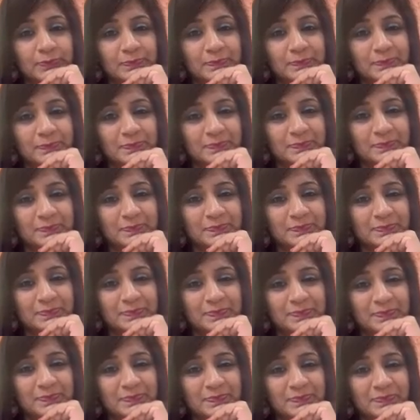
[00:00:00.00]

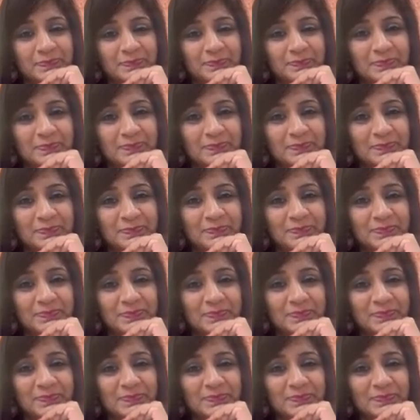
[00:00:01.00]

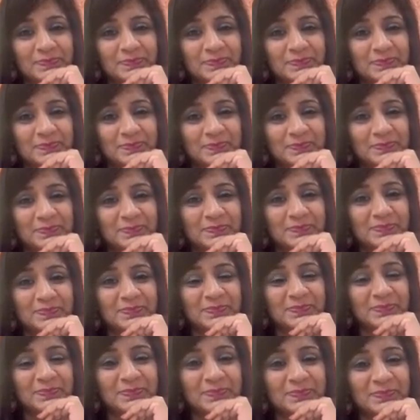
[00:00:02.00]

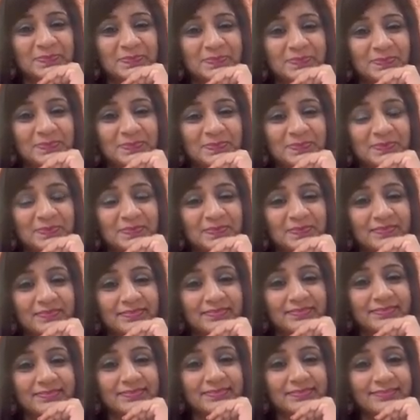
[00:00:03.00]

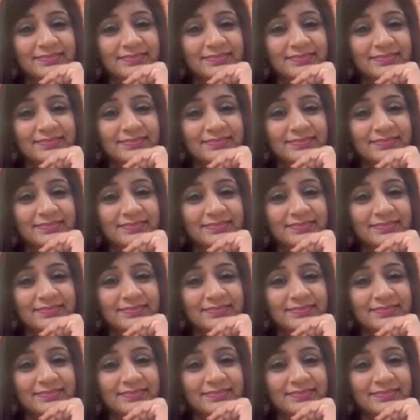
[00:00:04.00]
The person shown says nothing.